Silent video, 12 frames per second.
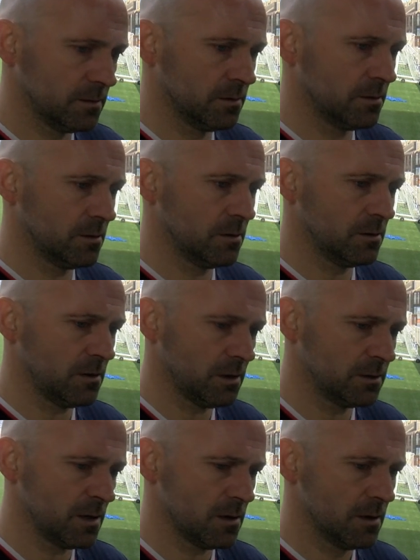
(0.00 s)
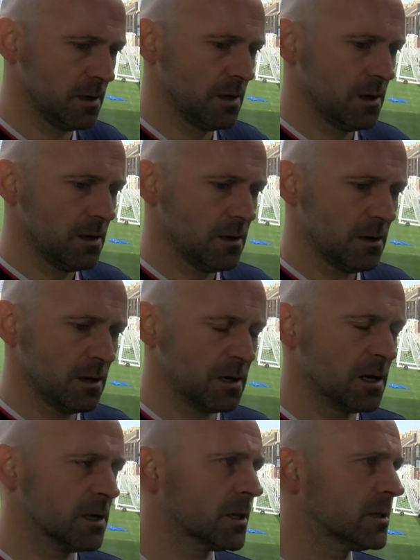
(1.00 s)
you know, had a
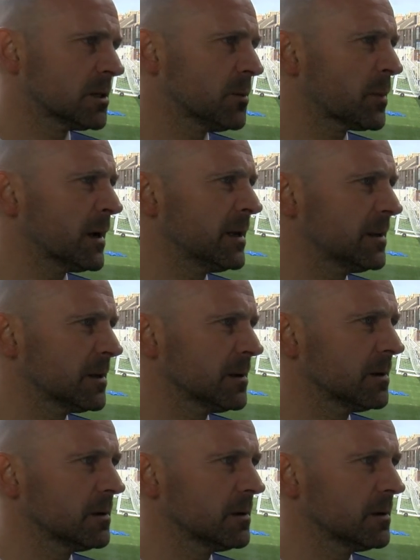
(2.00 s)
great sense of pride.